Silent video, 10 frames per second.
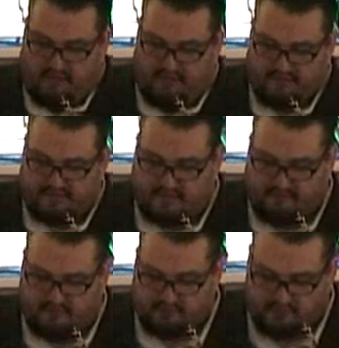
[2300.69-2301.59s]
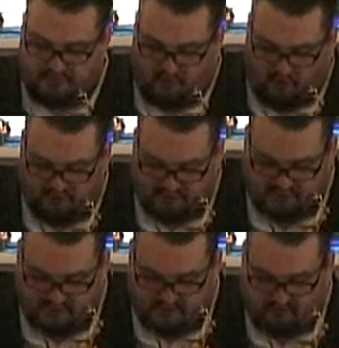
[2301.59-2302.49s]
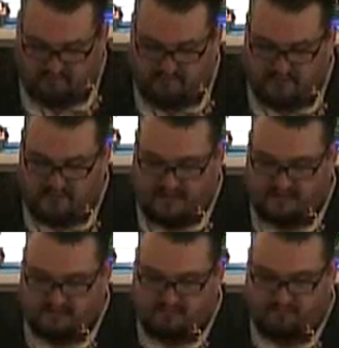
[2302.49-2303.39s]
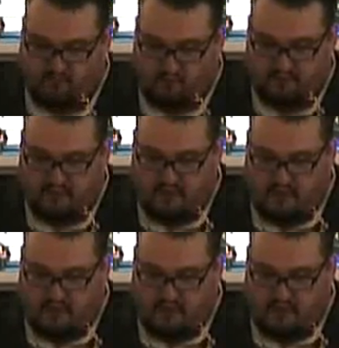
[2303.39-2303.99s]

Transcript: then the seed of Israel shall also cease from being a nation before me.